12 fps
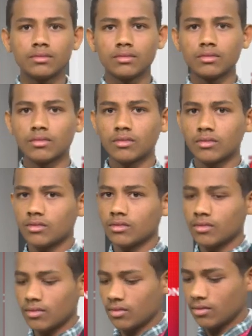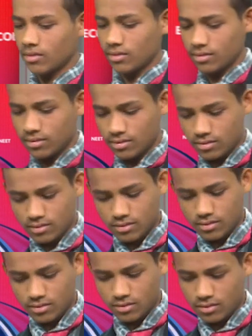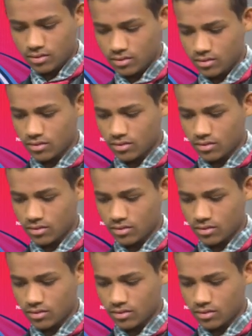Nothing is said.